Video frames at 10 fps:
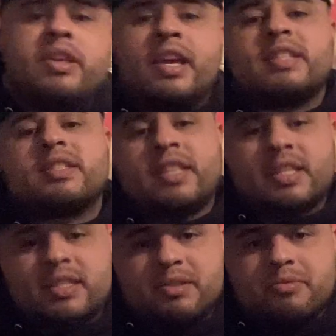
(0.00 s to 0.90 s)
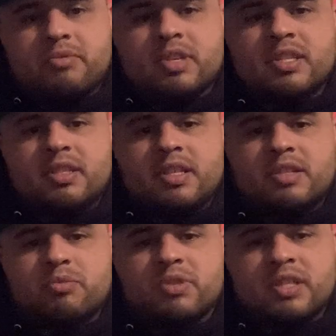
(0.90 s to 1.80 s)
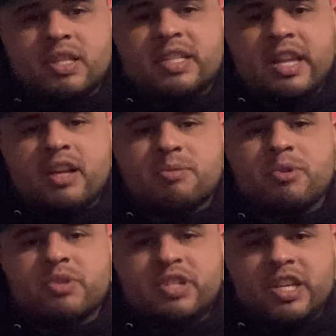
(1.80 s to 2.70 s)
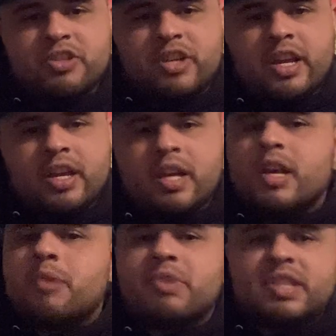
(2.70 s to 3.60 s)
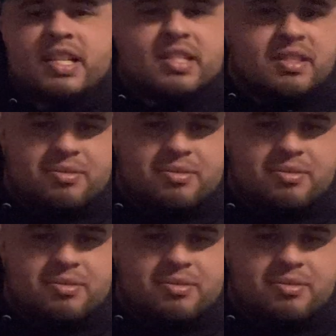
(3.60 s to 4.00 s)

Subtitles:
Yes, this announcement was yesterday, but this